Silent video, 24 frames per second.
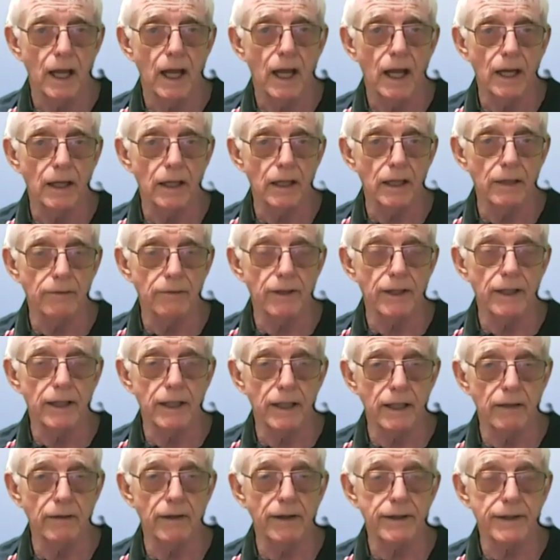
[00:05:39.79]
and living
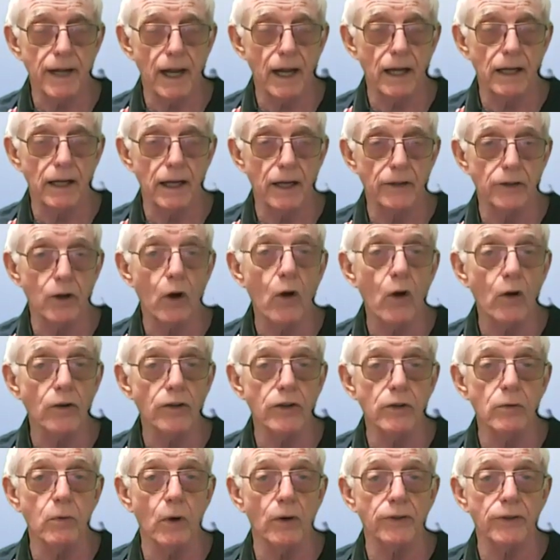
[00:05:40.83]
here in Thailand, or
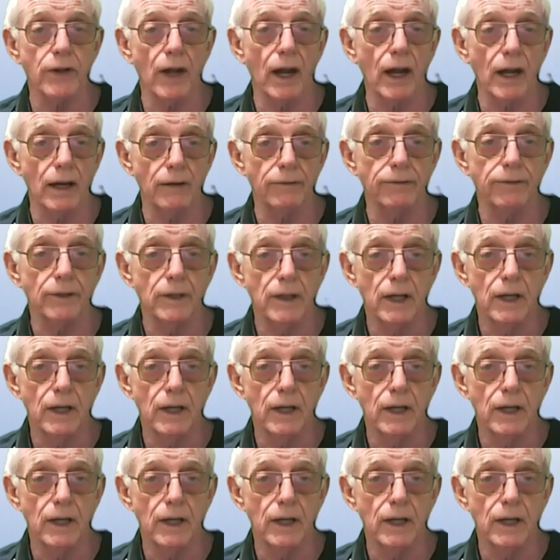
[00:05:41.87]
you want to have,